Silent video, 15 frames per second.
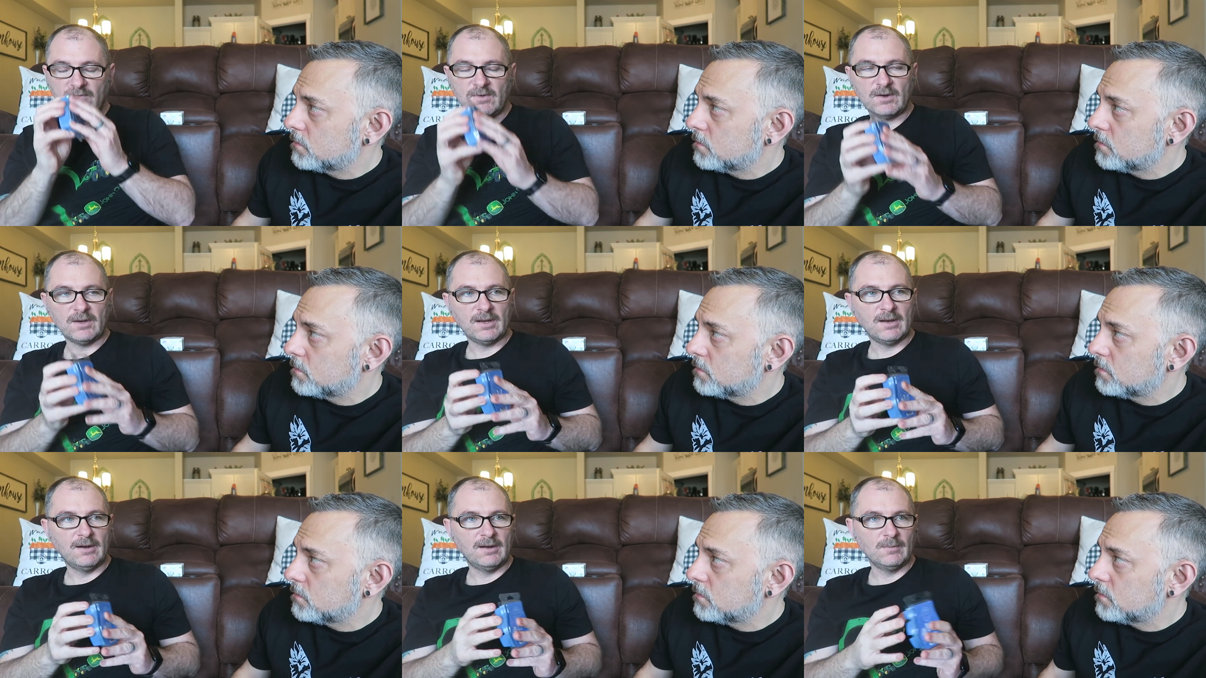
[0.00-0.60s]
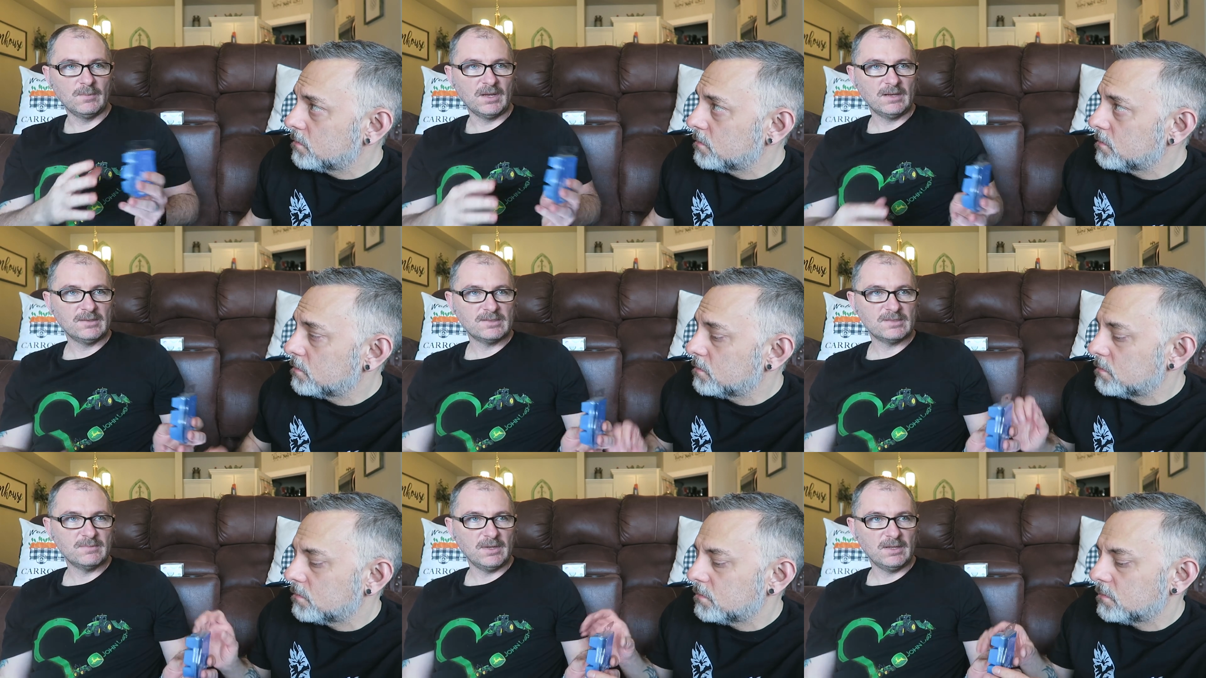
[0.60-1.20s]
Speaker 1: Very calming
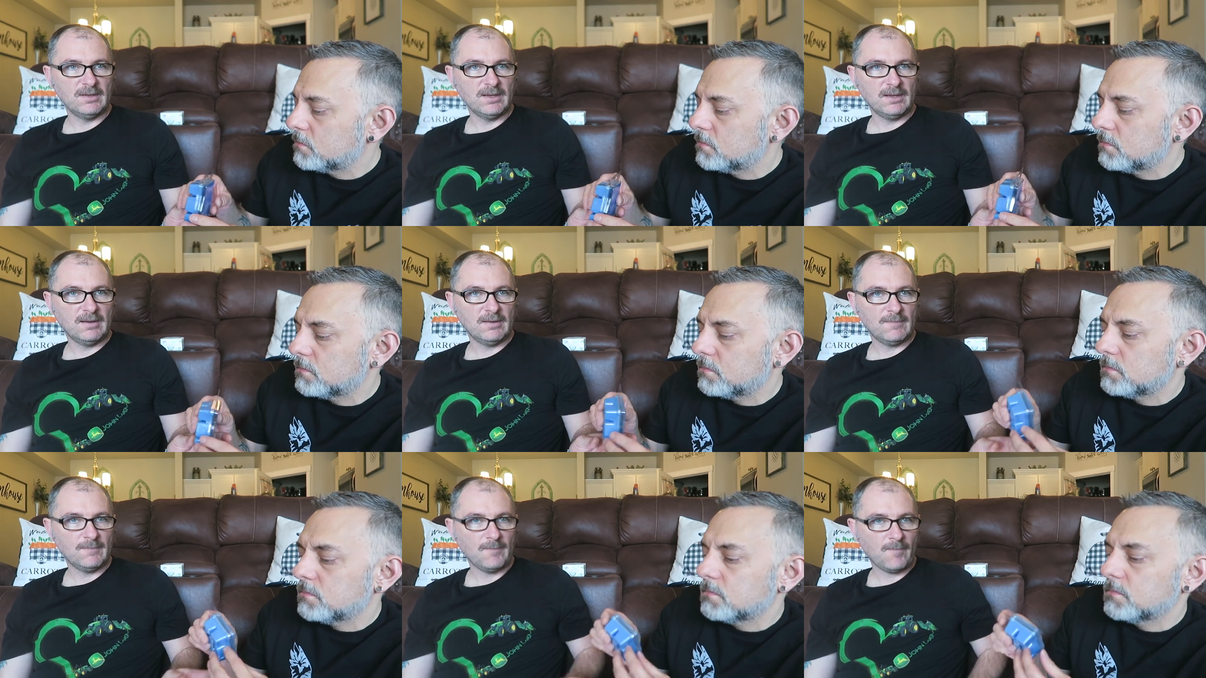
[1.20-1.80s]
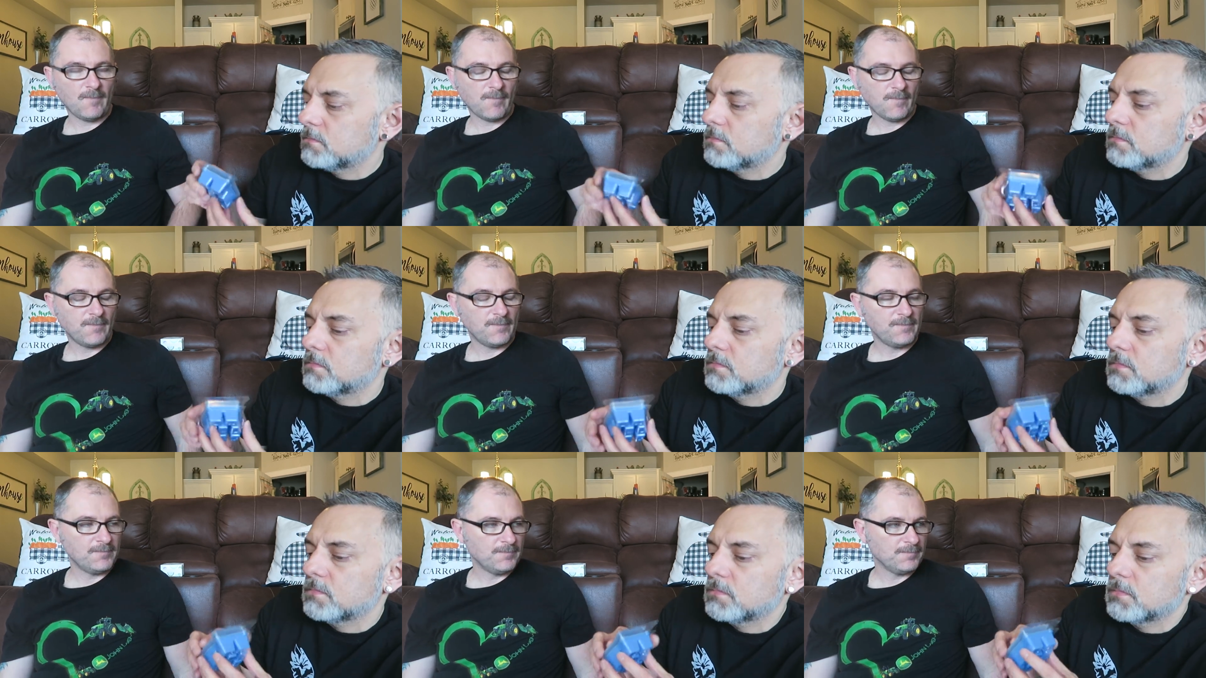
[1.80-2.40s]
smelling.
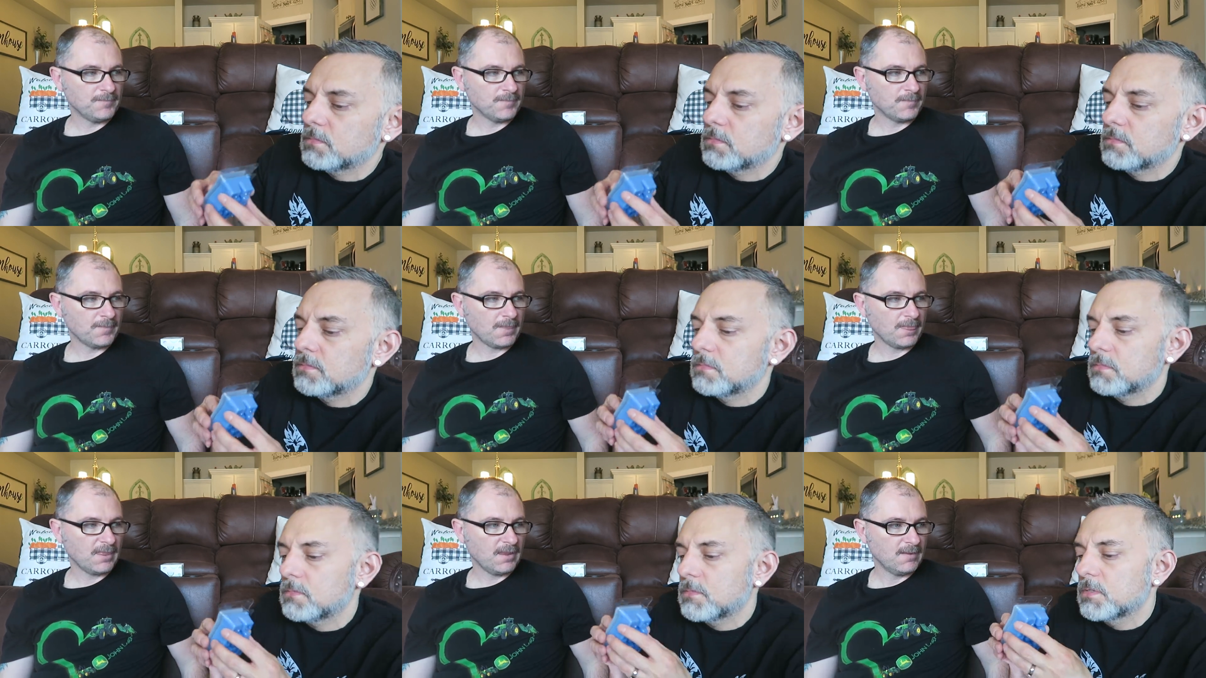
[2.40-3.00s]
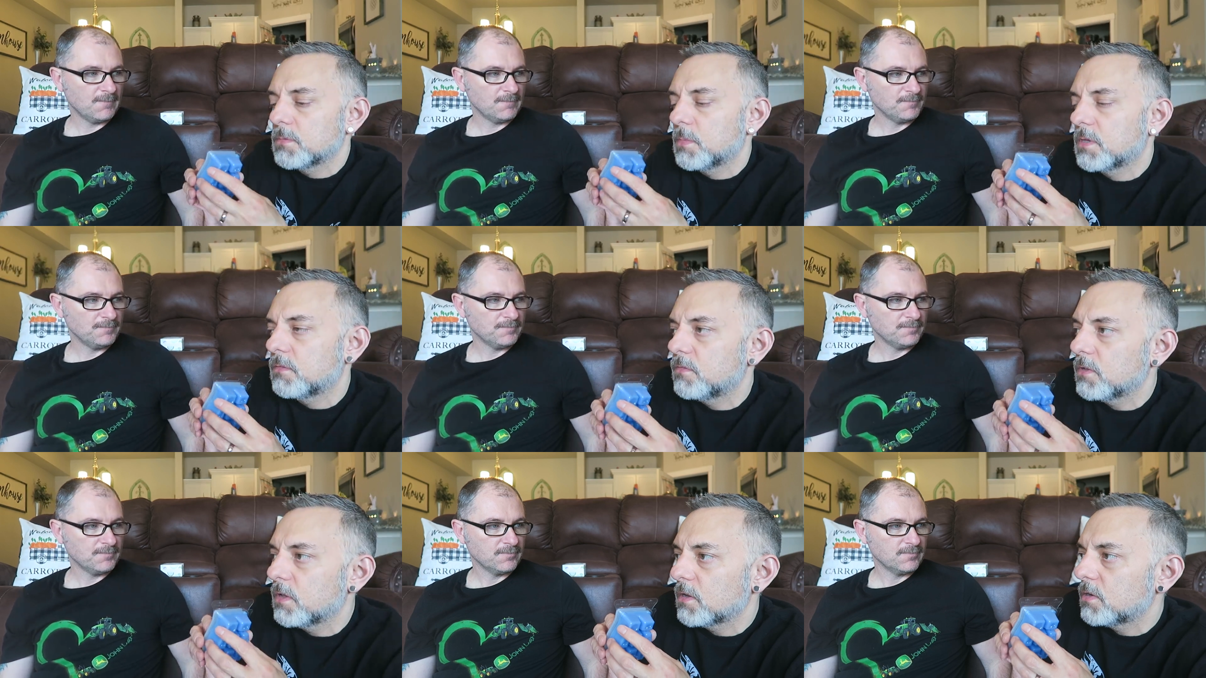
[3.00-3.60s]
Speaker 2: Does it make you
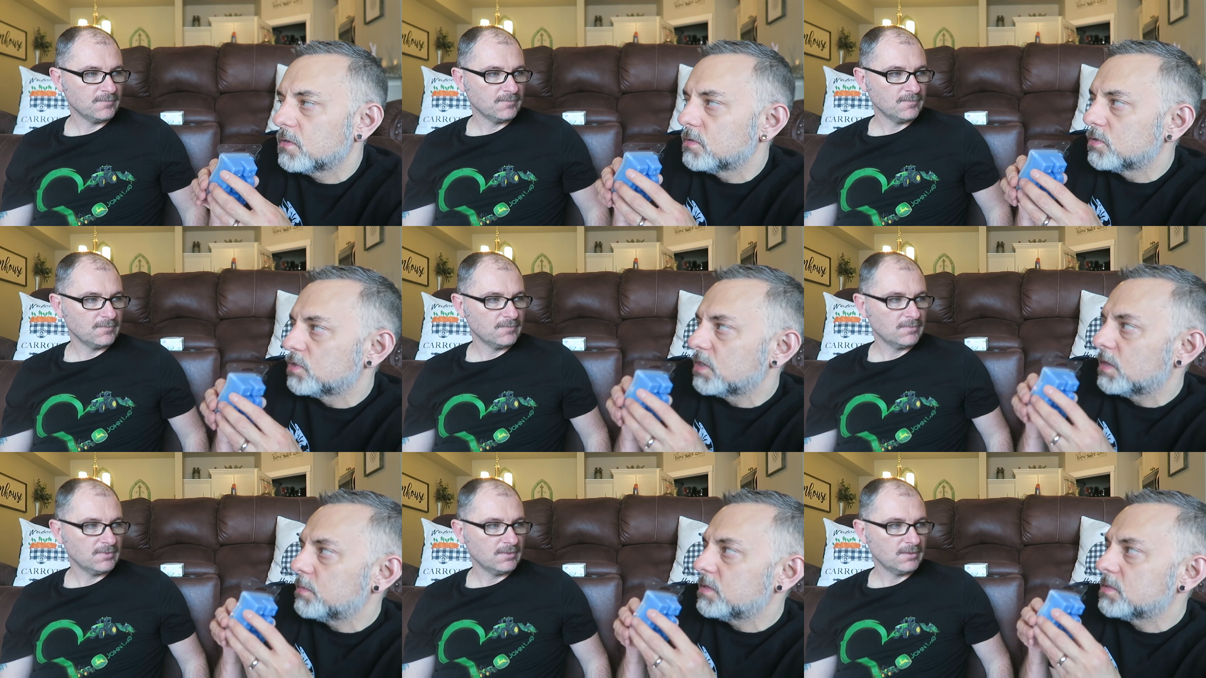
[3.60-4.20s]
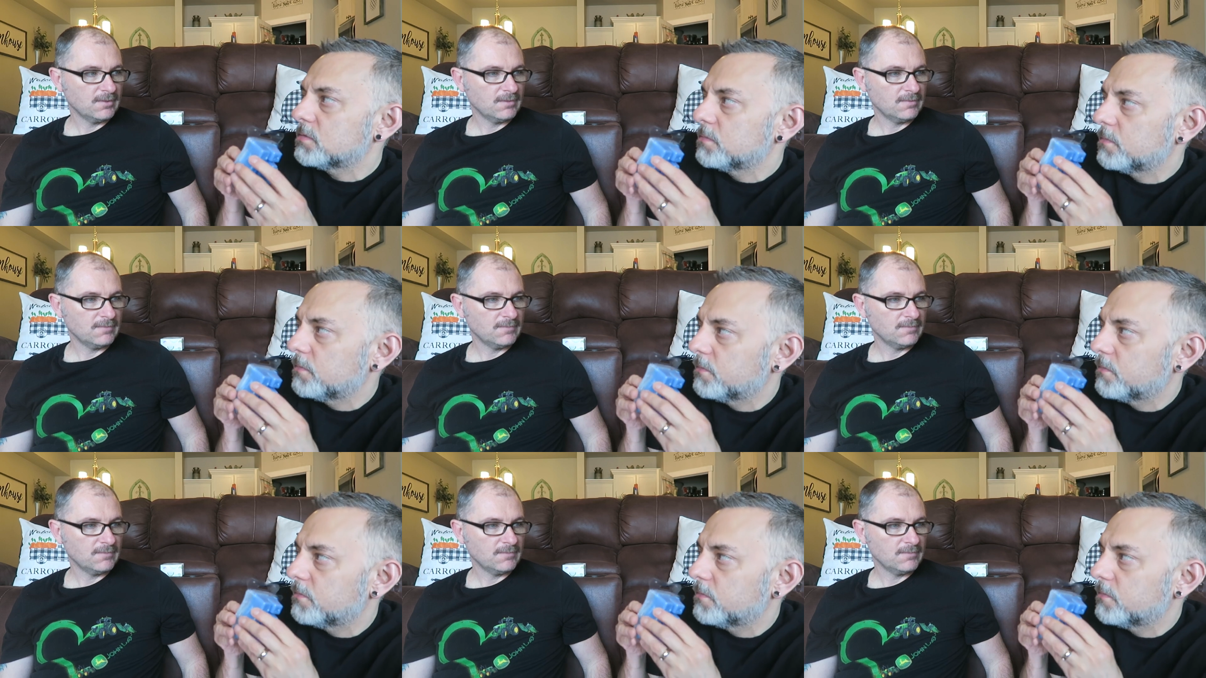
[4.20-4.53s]
feel like you're in your jammies?